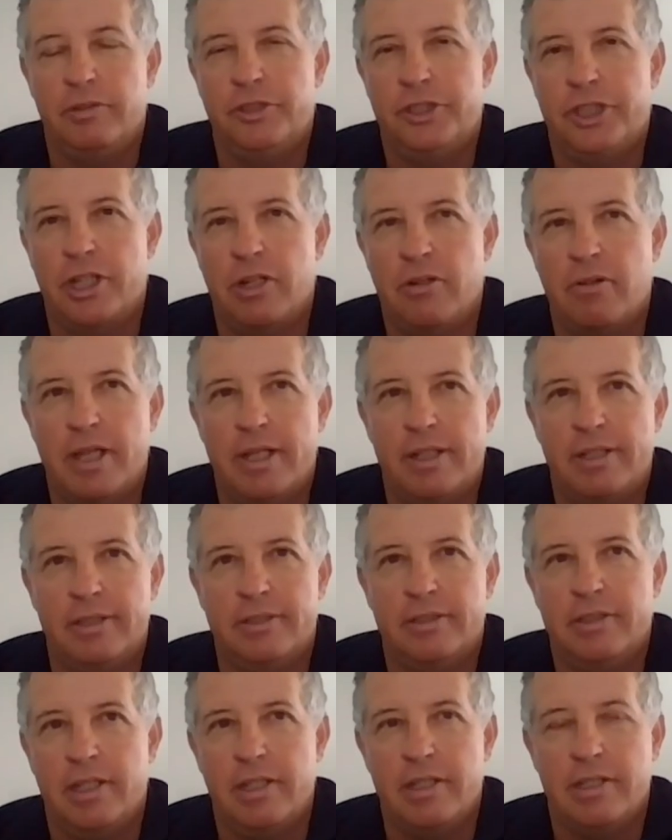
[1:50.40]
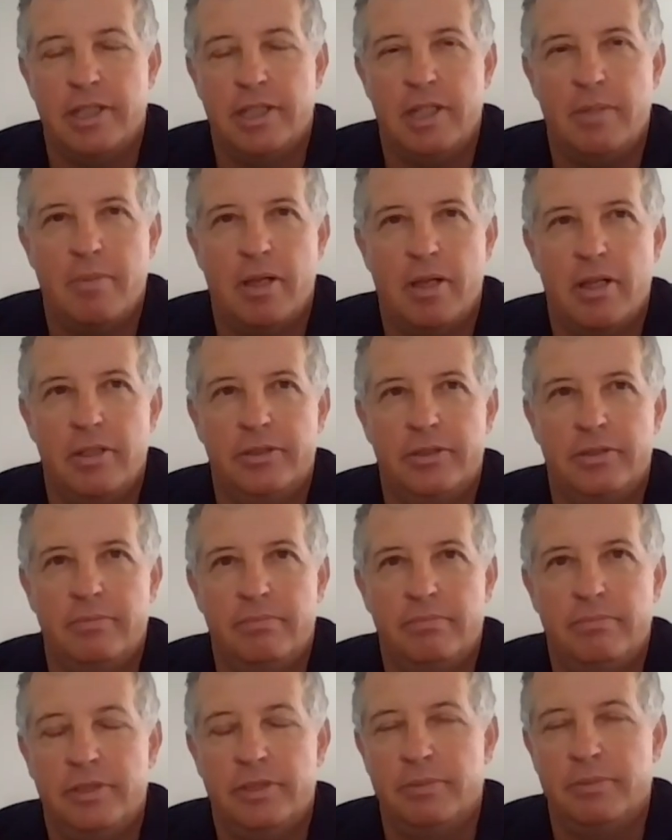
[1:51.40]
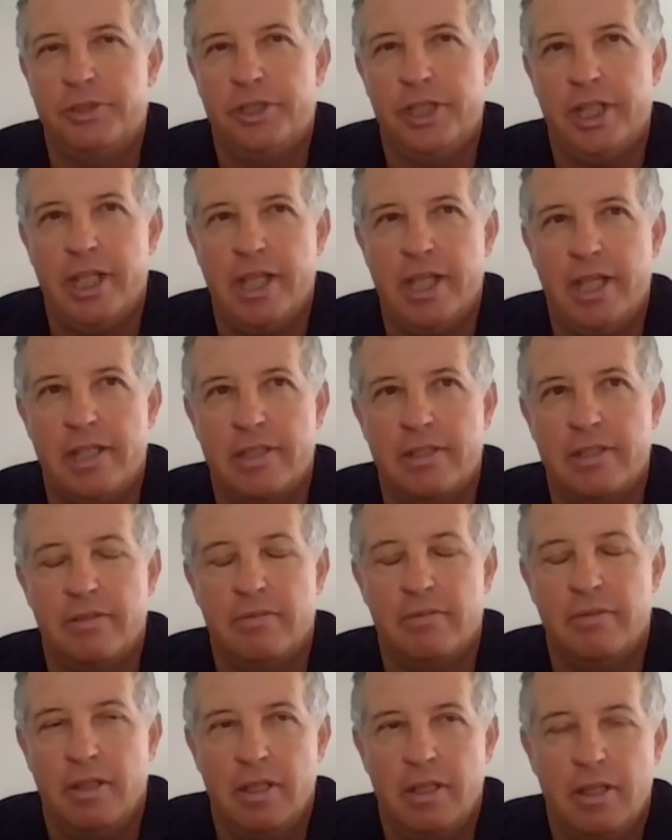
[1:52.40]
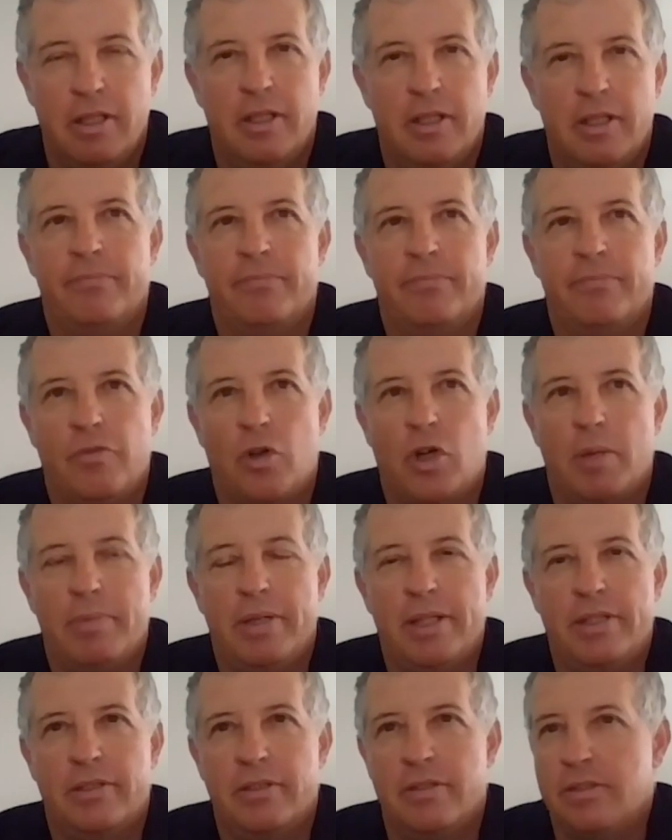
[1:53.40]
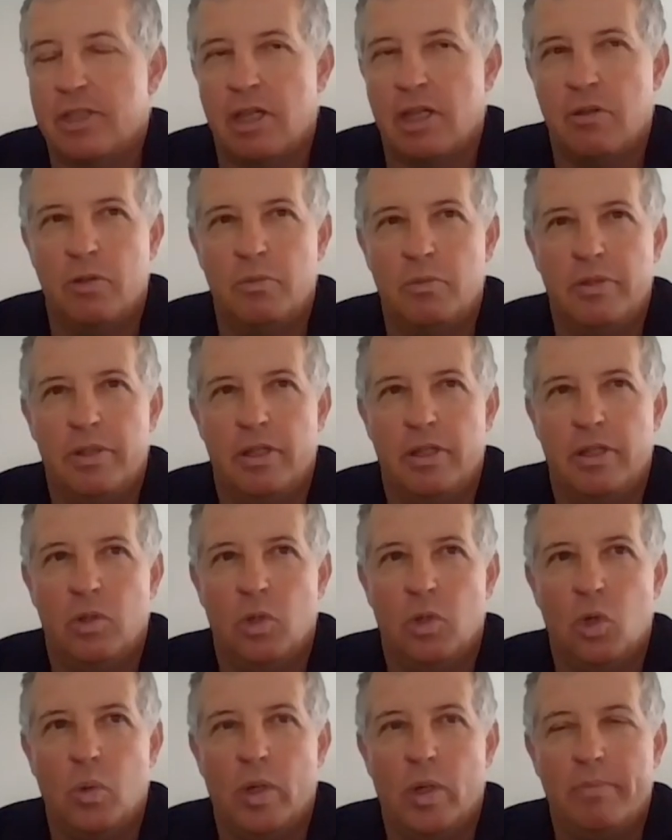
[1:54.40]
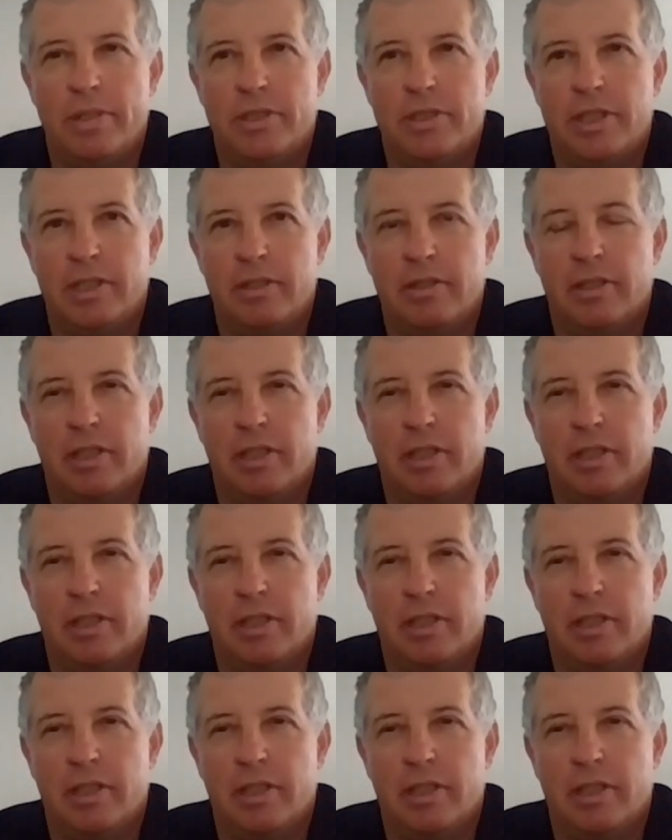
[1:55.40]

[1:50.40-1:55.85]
you know, generators and gazebos and some chairs and fire pits and so on all went missing.